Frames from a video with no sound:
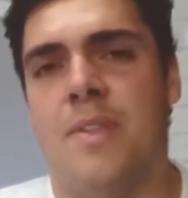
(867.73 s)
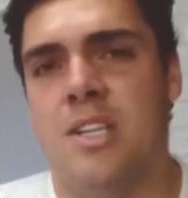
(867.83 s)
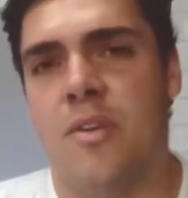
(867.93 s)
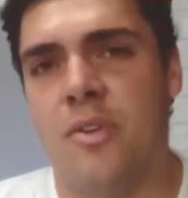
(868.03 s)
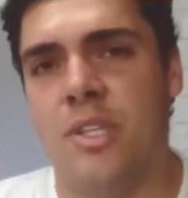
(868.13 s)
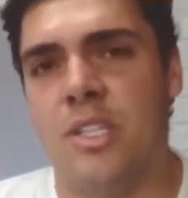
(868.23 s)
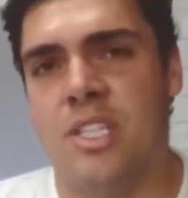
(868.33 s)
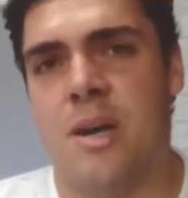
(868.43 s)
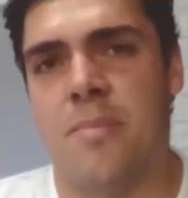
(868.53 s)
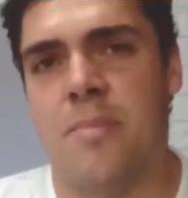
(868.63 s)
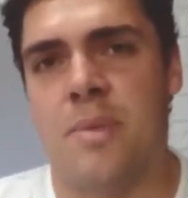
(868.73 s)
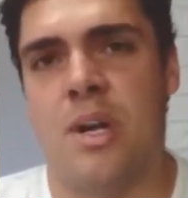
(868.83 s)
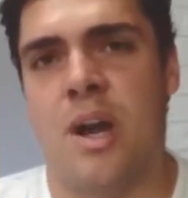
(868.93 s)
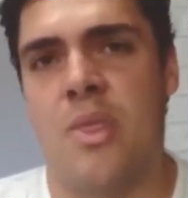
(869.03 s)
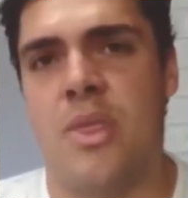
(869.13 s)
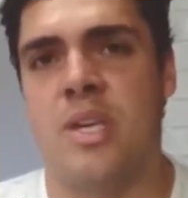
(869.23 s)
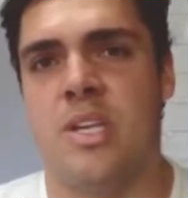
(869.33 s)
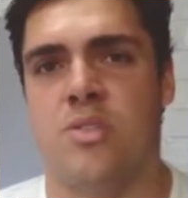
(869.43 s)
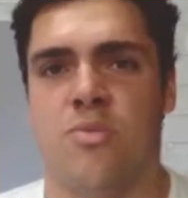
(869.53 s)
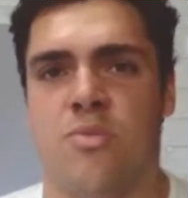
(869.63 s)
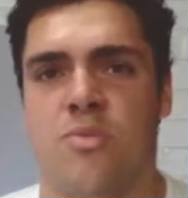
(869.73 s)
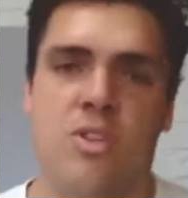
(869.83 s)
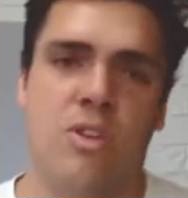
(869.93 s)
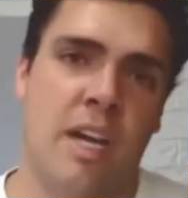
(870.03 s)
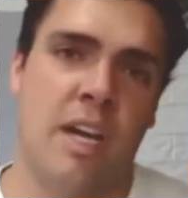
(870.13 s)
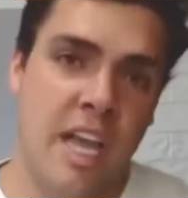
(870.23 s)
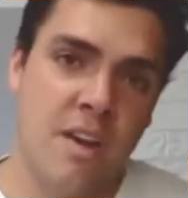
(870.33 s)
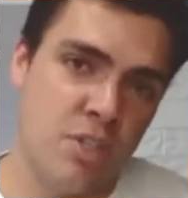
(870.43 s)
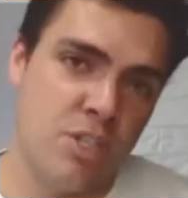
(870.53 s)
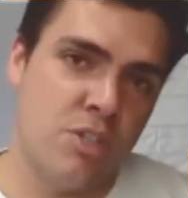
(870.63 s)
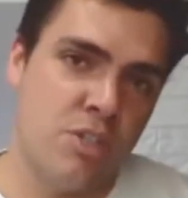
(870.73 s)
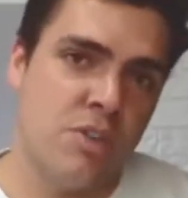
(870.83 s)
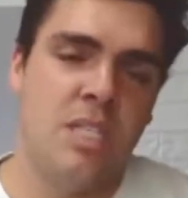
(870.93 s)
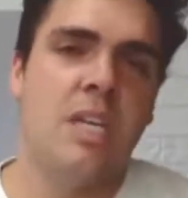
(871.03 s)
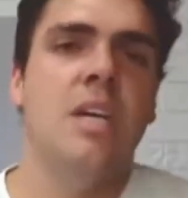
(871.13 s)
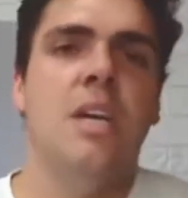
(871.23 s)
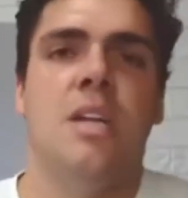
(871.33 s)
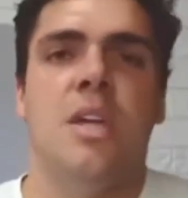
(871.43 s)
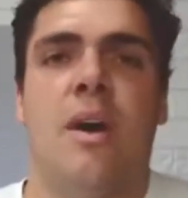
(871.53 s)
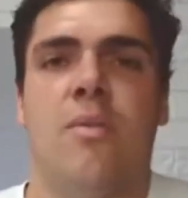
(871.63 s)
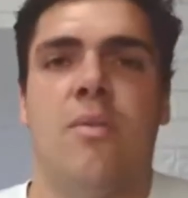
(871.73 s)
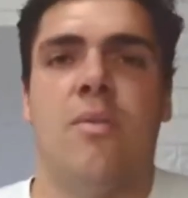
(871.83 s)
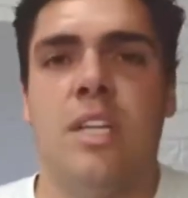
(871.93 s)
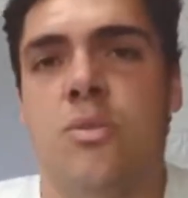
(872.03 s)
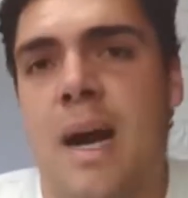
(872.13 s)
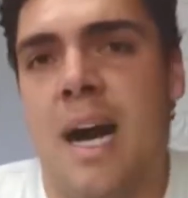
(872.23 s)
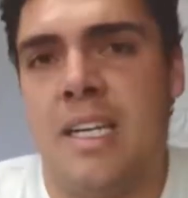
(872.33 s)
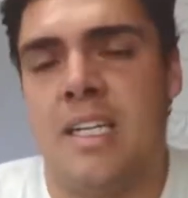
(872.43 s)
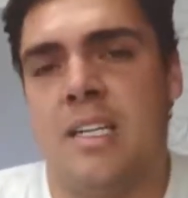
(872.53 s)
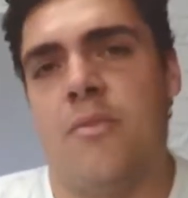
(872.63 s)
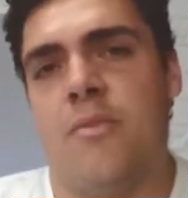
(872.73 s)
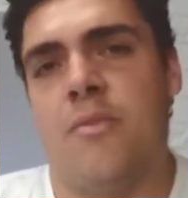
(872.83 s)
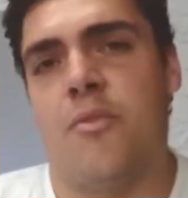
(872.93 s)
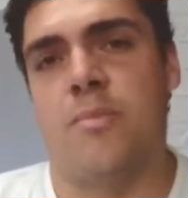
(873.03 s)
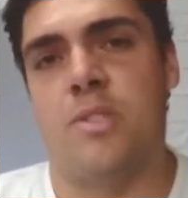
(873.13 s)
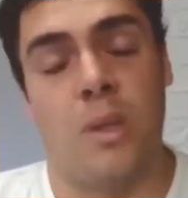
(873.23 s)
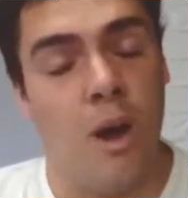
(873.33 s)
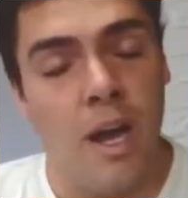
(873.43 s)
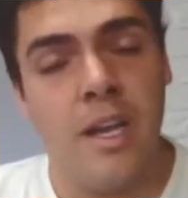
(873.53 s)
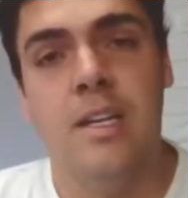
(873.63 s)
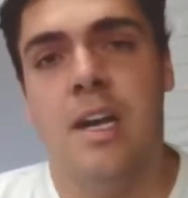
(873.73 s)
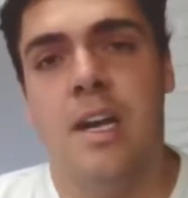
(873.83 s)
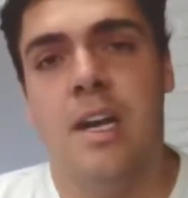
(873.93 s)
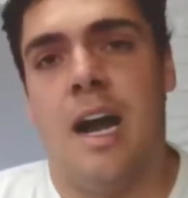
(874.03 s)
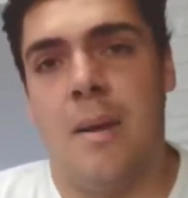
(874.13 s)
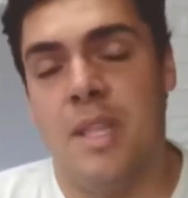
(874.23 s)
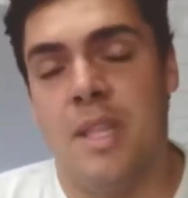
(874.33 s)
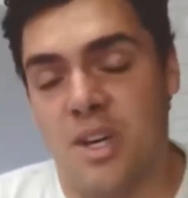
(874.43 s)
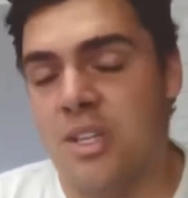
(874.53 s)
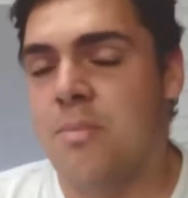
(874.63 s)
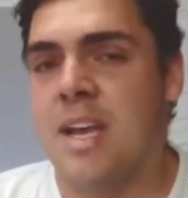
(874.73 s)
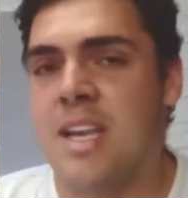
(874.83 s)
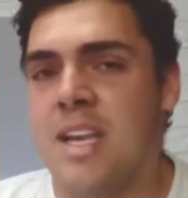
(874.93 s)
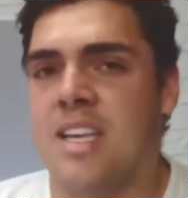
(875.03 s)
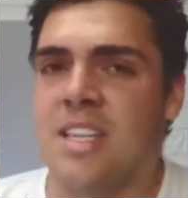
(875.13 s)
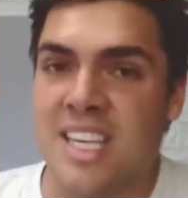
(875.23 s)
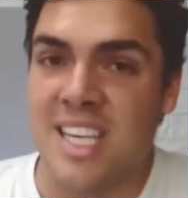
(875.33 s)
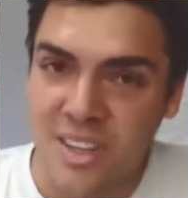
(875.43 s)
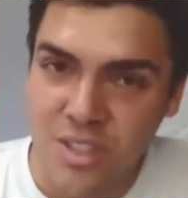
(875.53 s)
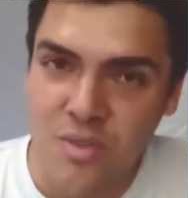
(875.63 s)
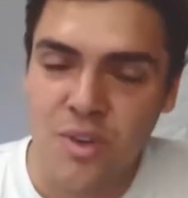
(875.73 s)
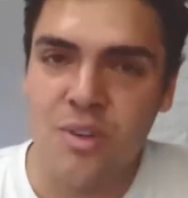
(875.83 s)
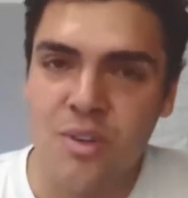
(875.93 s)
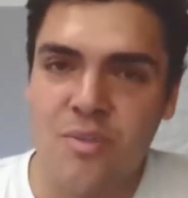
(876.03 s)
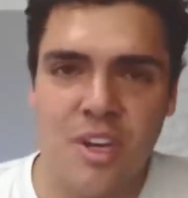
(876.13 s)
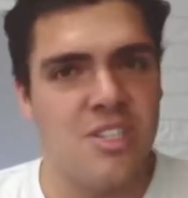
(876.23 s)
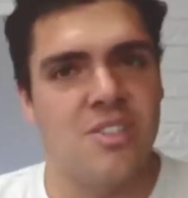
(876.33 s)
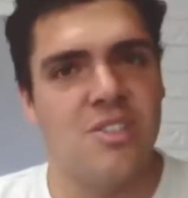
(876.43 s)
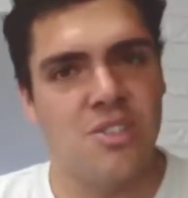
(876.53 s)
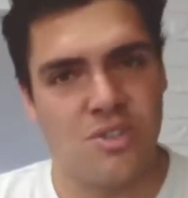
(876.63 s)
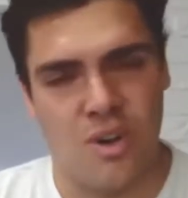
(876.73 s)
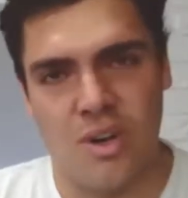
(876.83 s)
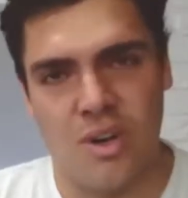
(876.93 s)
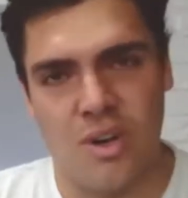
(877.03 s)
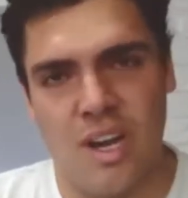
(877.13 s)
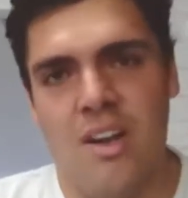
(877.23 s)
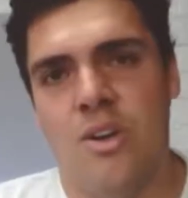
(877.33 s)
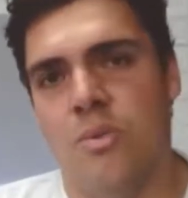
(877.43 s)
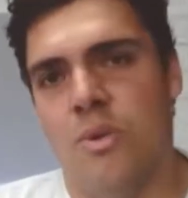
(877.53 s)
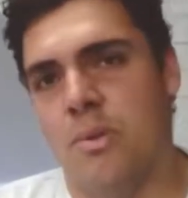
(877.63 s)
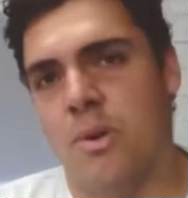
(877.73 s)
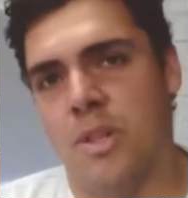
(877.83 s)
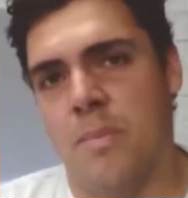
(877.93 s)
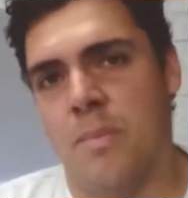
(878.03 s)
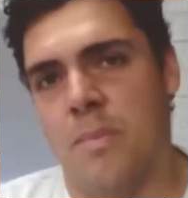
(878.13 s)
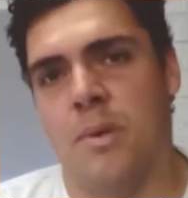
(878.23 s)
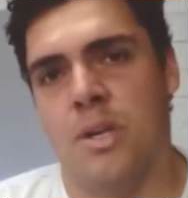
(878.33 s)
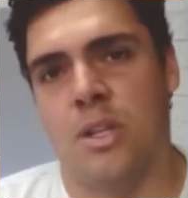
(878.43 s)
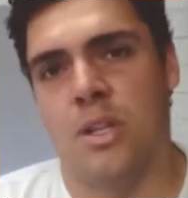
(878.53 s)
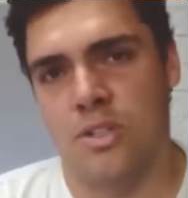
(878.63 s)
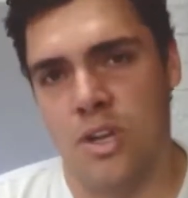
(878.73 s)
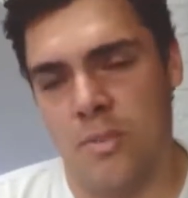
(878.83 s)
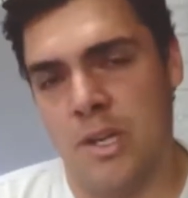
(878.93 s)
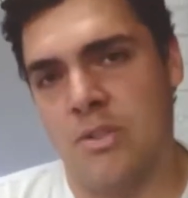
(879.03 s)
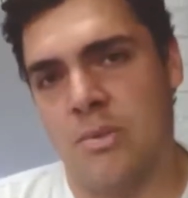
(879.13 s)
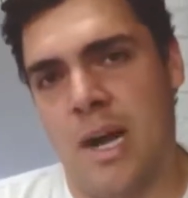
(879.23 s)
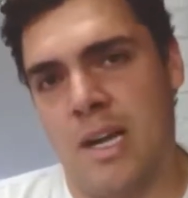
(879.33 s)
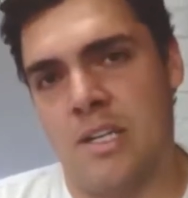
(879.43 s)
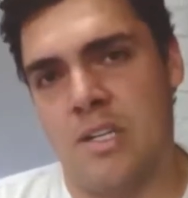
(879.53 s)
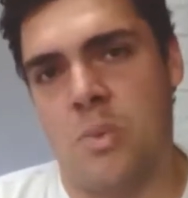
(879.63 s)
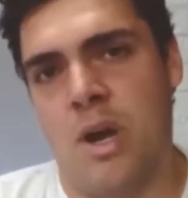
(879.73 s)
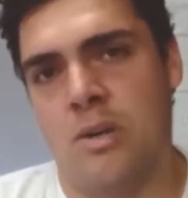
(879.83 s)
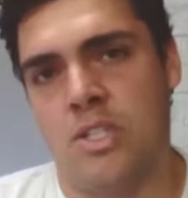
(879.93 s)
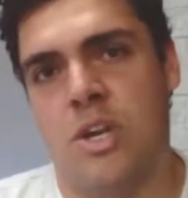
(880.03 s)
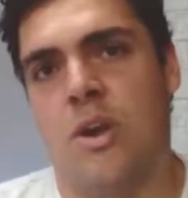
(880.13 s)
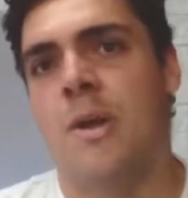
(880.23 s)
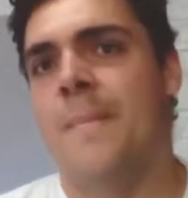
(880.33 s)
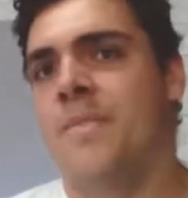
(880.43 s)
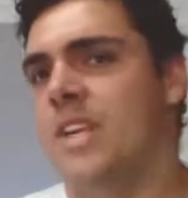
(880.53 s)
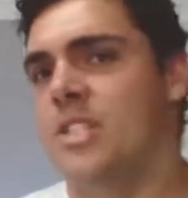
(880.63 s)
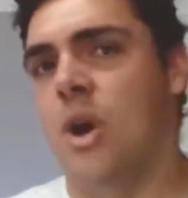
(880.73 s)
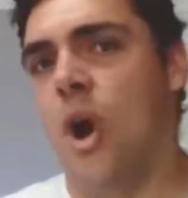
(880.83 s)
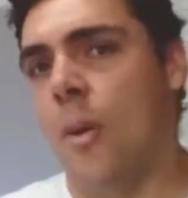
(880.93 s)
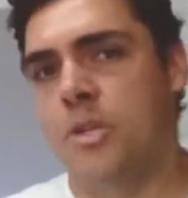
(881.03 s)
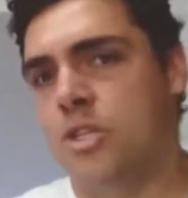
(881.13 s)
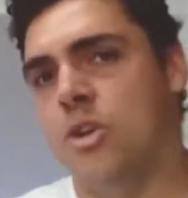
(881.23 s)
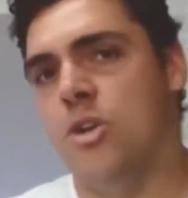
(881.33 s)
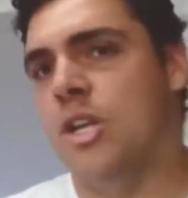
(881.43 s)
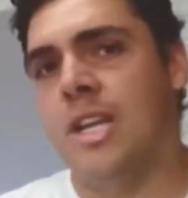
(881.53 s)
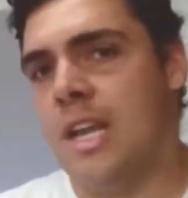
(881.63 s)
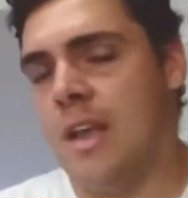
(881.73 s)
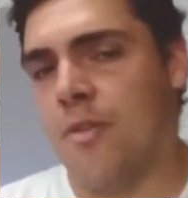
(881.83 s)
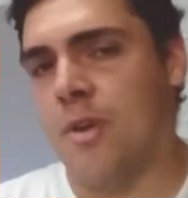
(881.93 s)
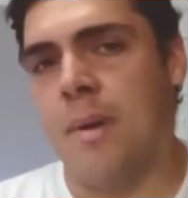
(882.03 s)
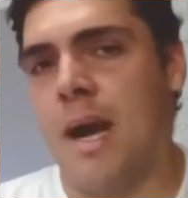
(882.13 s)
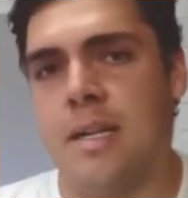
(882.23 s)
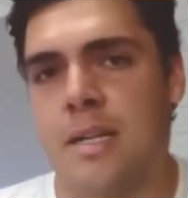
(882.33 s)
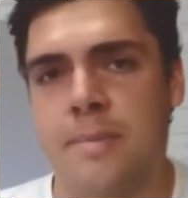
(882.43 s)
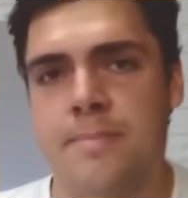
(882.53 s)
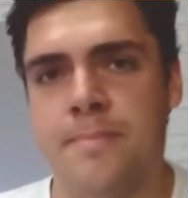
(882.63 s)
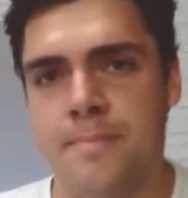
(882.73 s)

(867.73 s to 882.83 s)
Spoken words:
that's definitely something that I think is, restricting our rental market from supply. But that's only making the yields for investors stronger who want to put their property on long-term rental market as well. So there's opportunity in every market.